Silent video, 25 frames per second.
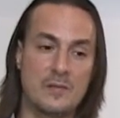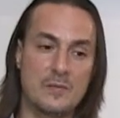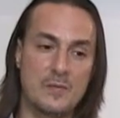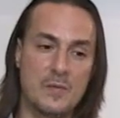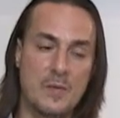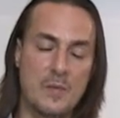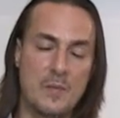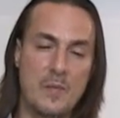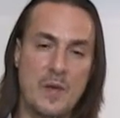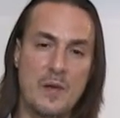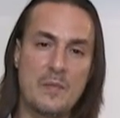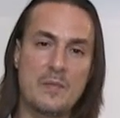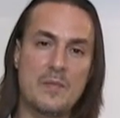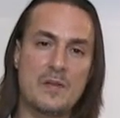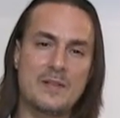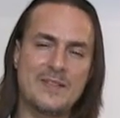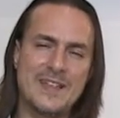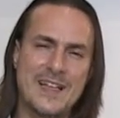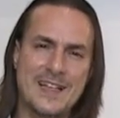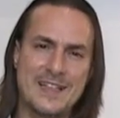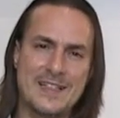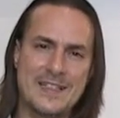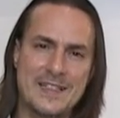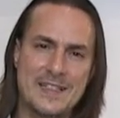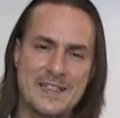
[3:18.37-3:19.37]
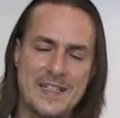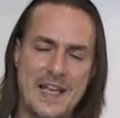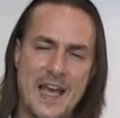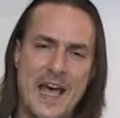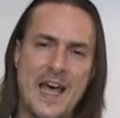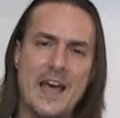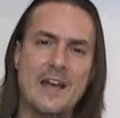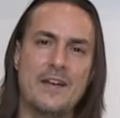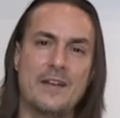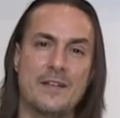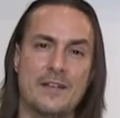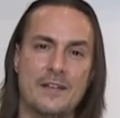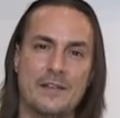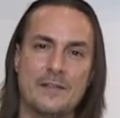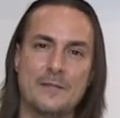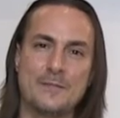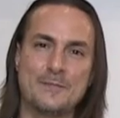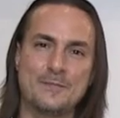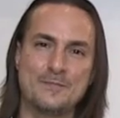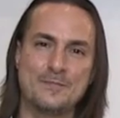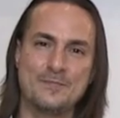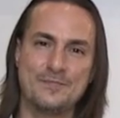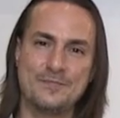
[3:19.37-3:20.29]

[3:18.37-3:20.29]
And remember that Saturn